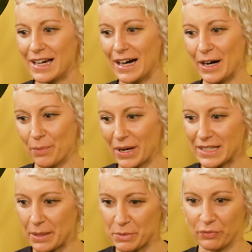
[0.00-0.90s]
I
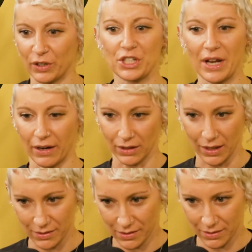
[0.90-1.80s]
typed Virgin
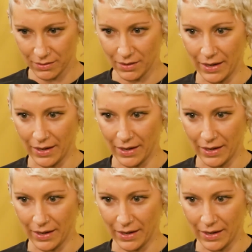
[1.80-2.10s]
Airlines,